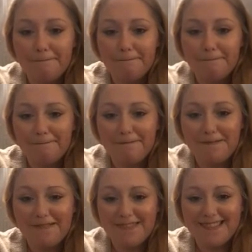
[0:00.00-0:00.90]

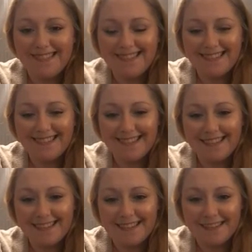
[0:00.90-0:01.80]

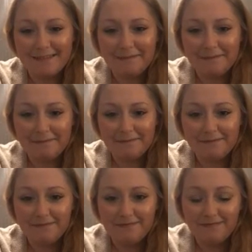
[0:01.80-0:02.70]

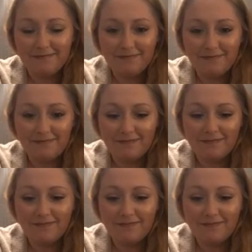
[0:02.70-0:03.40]
(silent)